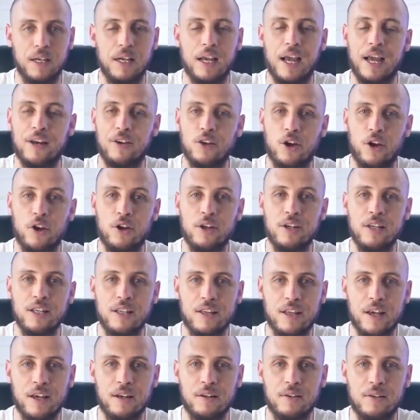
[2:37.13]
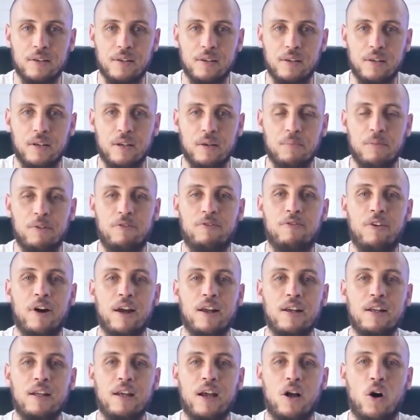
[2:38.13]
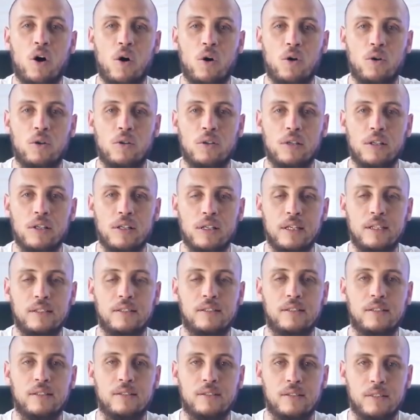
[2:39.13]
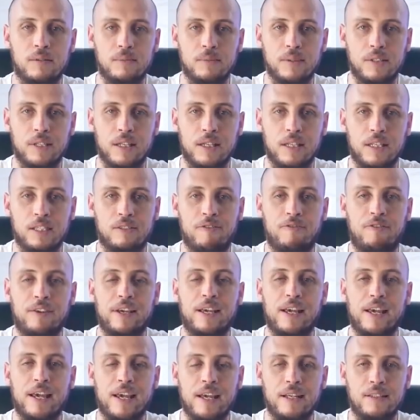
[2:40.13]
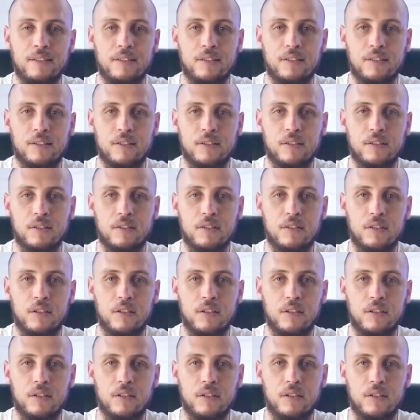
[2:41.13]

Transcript: And not only that, but finally hold these systems and these figureheads